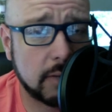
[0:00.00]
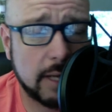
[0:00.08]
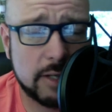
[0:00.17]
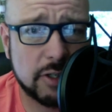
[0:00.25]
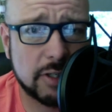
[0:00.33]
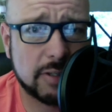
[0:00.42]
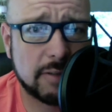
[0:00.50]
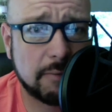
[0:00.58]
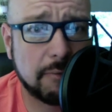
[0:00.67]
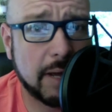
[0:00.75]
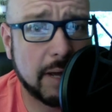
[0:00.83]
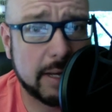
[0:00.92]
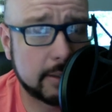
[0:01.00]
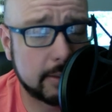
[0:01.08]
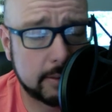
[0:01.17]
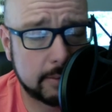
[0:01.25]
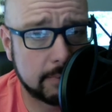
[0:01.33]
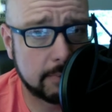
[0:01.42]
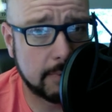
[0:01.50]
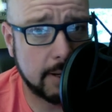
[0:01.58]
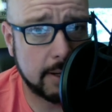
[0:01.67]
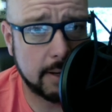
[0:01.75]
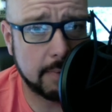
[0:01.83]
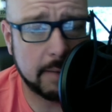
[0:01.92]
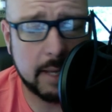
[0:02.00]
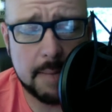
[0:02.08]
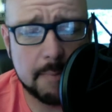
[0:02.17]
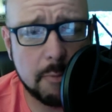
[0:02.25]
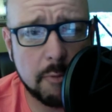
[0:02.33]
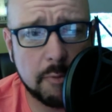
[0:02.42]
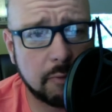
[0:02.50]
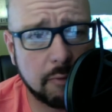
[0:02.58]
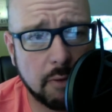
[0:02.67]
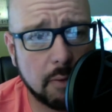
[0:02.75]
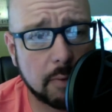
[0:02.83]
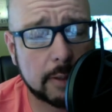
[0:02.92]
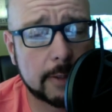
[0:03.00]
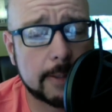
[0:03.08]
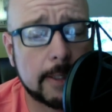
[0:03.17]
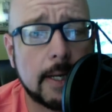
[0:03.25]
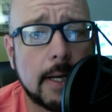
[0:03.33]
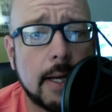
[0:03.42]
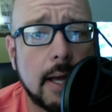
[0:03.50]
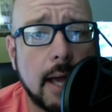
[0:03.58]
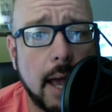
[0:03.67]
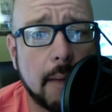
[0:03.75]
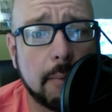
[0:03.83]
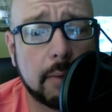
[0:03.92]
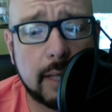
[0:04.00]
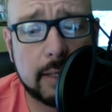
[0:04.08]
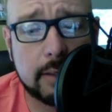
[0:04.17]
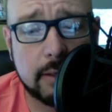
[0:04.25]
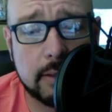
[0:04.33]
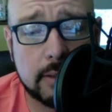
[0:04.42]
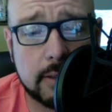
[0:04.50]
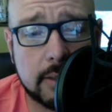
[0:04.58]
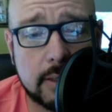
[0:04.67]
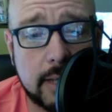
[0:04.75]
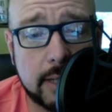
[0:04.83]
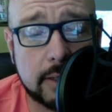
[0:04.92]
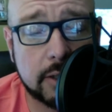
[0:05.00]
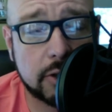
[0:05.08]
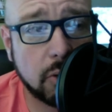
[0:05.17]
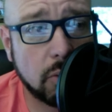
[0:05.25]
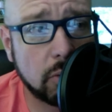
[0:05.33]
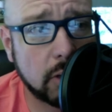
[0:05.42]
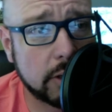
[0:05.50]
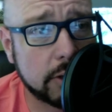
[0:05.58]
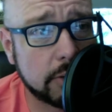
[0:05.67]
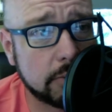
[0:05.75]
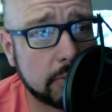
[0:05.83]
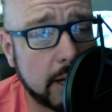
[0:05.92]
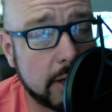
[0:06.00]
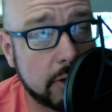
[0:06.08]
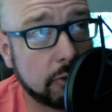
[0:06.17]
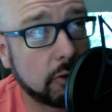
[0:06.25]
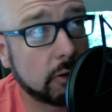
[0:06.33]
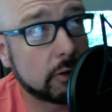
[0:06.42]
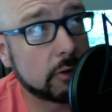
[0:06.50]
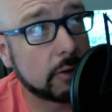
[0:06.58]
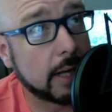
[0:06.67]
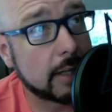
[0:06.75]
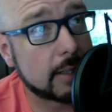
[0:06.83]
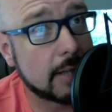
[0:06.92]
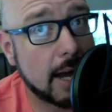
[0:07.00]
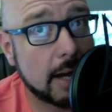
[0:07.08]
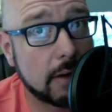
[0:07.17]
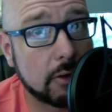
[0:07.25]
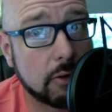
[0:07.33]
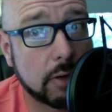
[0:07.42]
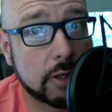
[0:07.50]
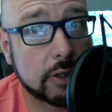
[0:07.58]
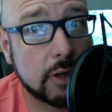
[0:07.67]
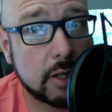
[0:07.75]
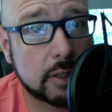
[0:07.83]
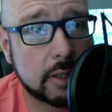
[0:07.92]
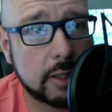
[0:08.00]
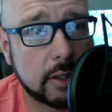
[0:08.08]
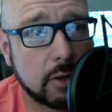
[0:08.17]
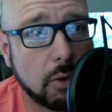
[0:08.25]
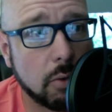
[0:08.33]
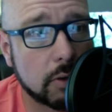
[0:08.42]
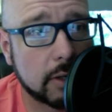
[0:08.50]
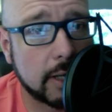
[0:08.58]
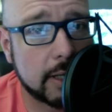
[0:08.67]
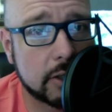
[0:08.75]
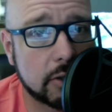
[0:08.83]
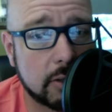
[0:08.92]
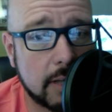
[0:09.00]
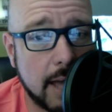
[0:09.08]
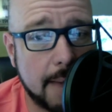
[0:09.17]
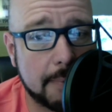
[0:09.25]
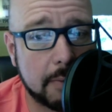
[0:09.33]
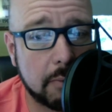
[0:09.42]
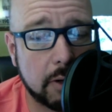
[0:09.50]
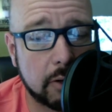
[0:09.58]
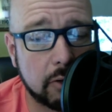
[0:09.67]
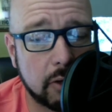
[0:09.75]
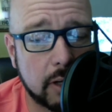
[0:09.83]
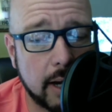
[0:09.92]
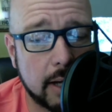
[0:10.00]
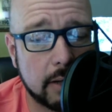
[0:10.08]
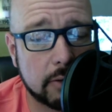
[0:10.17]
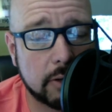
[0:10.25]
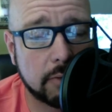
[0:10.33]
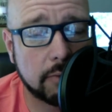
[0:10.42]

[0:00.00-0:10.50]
and just fight, right? And we keep moving forward. And what that does is it takes a toll on you, and you start to get tired or exhausted, or things start to happen where you're looking at yourself